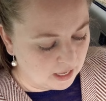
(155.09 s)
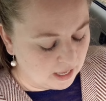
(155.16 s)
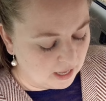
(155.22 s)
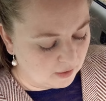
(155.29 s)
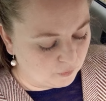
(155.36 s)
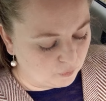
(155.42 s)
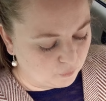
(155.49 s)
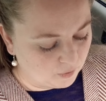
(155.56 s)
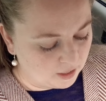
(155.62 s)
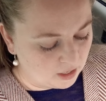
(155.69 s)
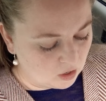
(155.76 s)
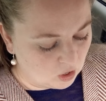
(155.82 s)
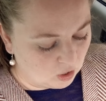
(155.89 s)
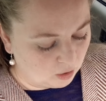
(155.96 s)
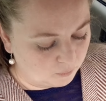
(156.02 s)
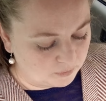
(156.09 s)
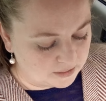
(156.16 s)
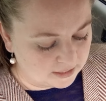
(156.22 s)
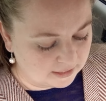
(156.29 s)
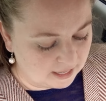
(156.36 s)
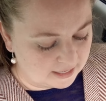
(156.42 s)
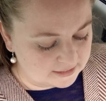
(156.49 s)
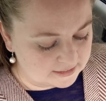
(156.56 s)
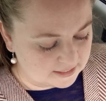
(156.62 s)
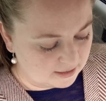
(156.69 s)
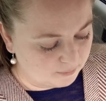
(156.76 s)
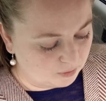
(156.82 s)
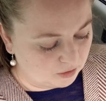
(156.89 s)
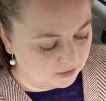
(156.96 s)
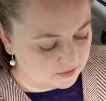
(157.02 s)
and the great hall with the glass
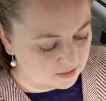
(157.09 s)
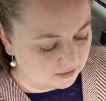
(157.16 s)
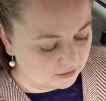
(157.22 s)
table and the